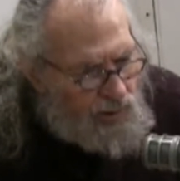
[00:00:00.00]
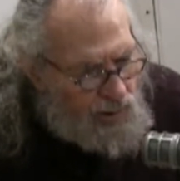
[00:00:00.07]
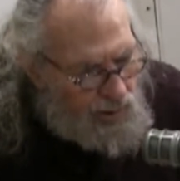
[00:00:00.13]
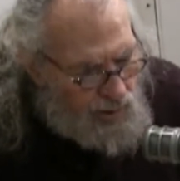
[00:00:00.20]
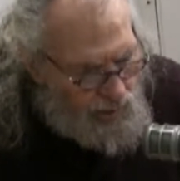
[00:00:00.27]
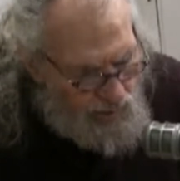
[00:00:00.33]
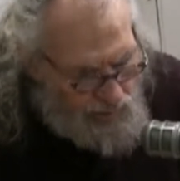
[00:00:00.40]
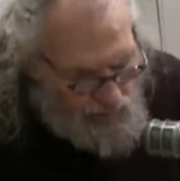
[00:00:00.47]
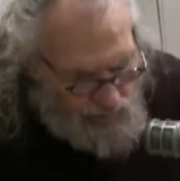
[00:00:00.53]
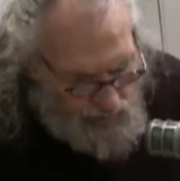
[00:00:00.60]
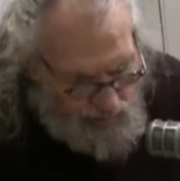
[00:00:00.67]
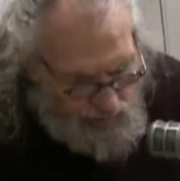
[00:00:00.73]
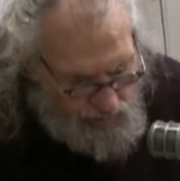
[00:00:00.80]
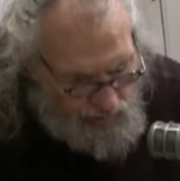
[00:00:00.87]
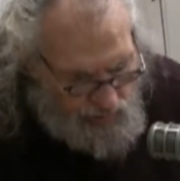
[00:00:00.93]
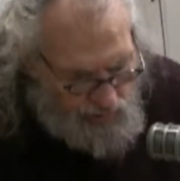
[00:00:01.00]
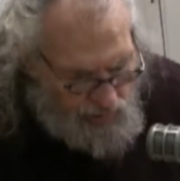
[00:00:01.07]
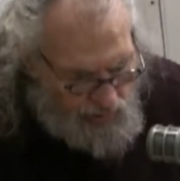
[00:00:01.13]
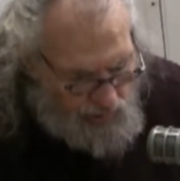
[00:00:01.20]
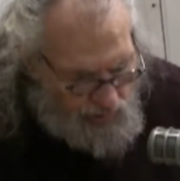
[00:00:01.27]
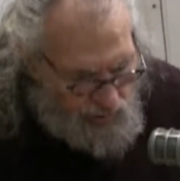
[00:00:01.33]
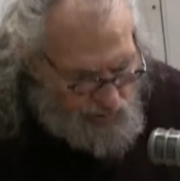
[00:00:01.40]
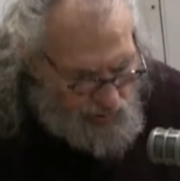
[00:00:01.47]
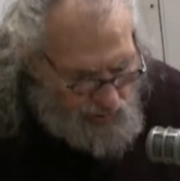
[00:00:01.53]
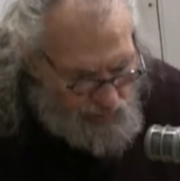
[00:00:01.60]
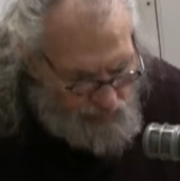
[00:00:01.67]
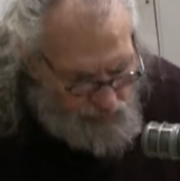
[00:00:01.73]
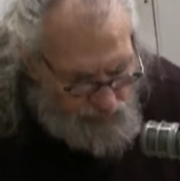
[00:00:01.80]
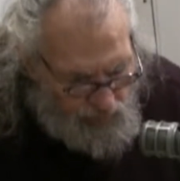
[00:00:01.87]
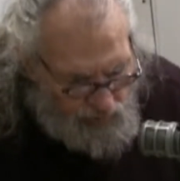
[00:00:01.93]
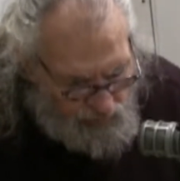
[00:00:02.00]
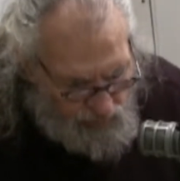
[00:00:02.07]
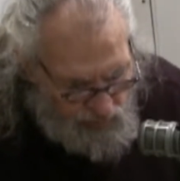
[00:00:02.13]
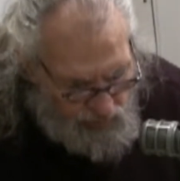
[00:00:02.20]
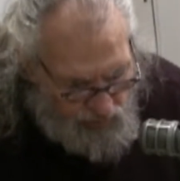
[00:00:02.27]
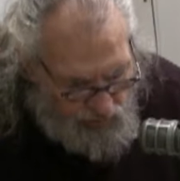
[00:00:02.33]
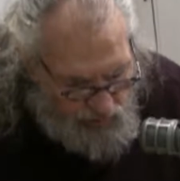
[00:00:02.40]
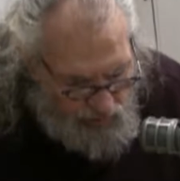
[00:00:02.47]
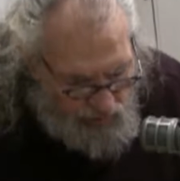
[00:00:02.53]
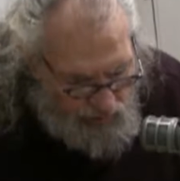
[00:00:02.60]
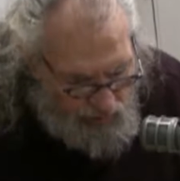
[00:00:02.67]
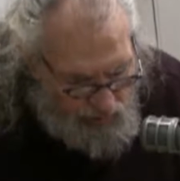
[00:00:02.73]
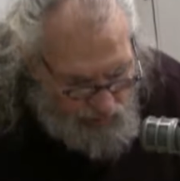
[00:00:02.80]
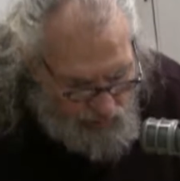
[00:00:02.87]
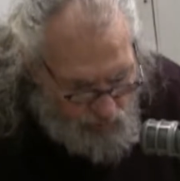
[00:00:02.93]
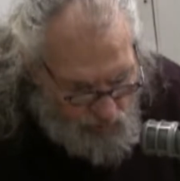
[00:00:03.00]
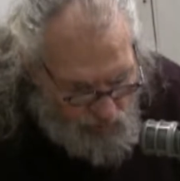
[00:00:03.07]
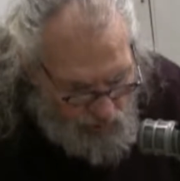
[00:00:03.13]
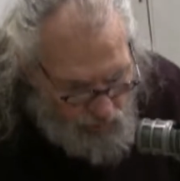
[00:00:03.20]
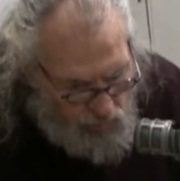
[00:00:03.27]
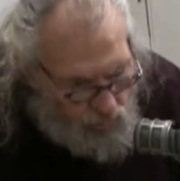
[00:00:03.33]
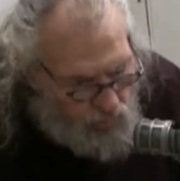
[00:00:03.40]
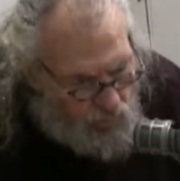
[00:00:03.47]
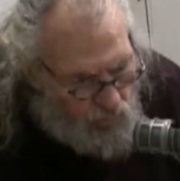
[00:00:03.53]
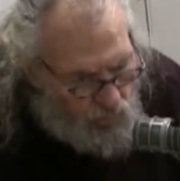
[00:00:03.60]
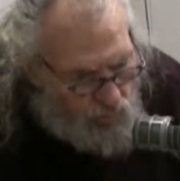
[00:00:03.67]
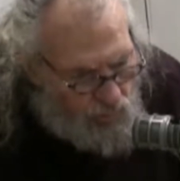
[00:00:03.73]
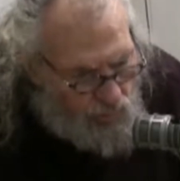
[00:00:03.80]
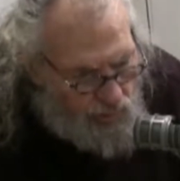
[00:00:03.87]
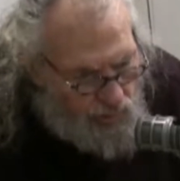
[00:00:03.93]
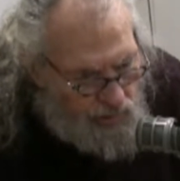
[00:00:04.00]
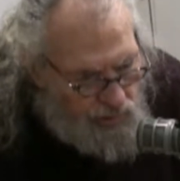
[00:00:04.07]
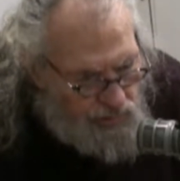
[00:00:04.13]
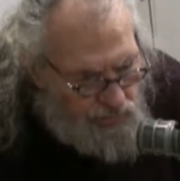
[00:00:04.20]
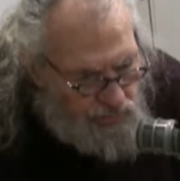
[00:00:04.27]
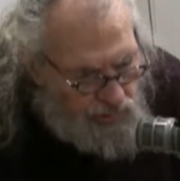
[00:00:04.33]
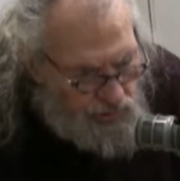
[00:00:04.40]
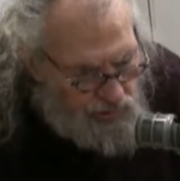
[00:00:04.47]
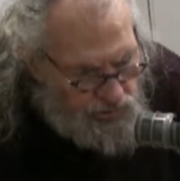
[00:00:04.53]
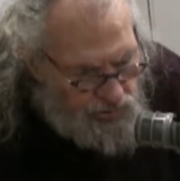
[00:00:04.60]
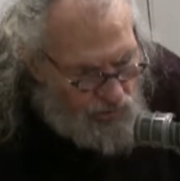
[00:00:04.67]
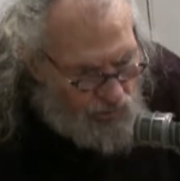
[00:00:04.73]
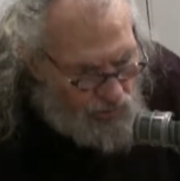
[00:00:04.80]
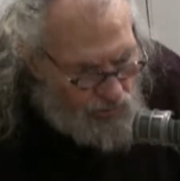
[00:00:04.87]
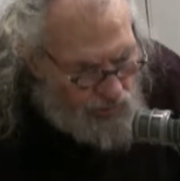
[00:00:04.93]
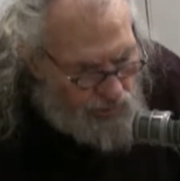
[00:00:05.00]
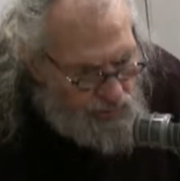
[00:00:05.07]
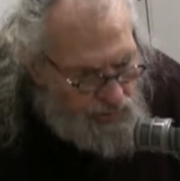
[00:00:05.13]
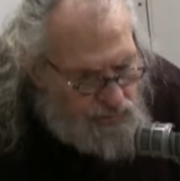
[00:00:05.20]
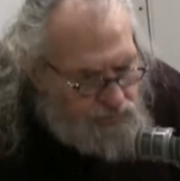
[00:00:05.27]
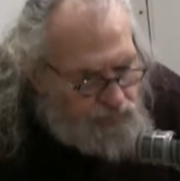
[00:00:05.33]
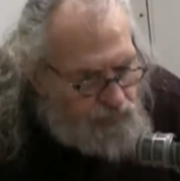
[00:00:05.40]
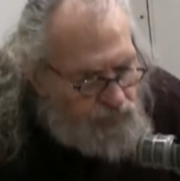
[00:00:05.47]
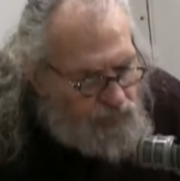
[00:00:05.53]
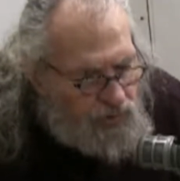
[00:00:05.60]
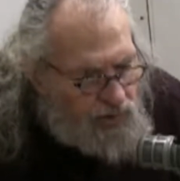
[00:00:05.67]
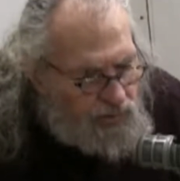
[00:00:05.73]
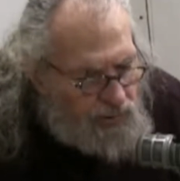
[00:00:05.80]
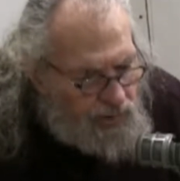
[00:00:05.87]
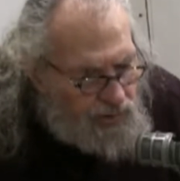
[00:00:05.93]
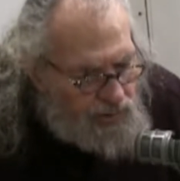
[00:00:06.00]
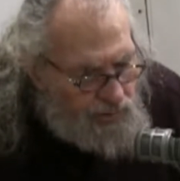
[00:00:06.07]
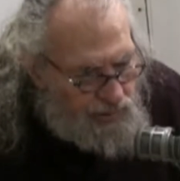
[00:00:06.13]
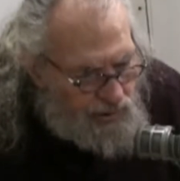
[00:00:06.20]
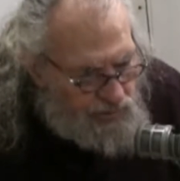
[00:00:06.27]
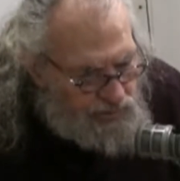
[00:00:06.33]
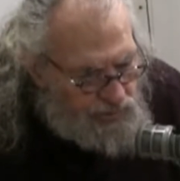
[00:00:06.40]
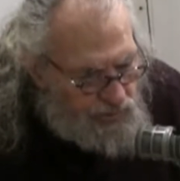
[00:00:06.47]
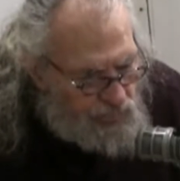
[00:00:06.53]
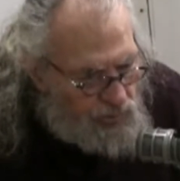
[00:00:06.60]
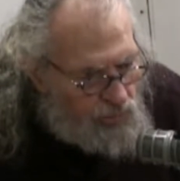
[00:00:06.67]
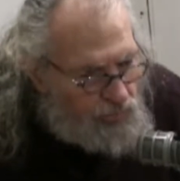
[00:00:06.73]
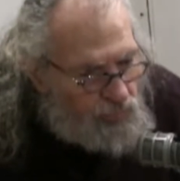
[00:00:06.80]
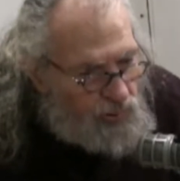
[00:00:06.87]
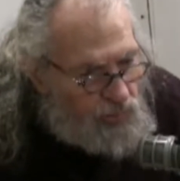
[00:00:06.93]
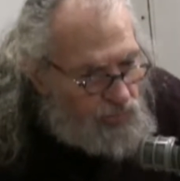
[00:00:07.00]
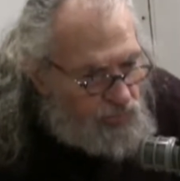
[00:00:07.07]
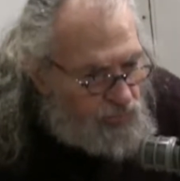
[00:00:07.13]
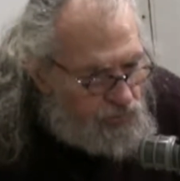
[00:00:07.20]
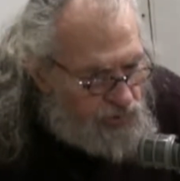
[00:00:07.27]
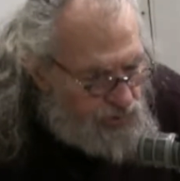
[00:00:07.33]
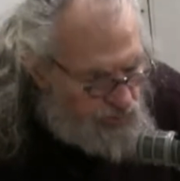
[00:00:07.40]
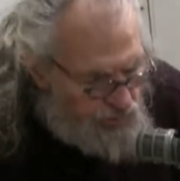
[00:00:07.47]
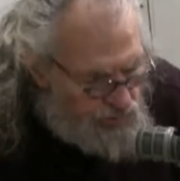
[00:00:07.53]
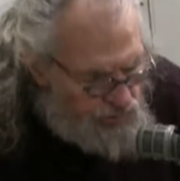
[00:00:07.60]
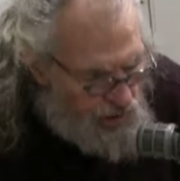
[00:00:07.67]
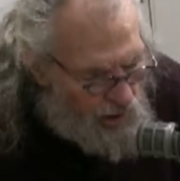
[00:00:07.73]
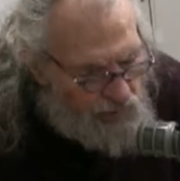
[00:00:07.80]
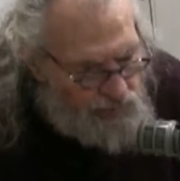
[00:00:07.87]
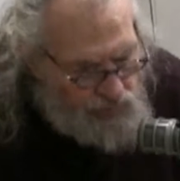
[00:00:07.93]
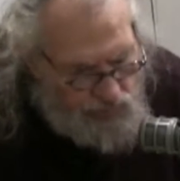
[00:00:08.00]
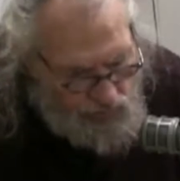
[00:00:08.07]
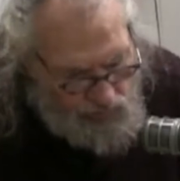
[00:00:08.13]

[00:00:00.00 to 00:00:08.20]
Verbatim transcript: Uh, if, if it if the world gets colder, then the glacier will move south.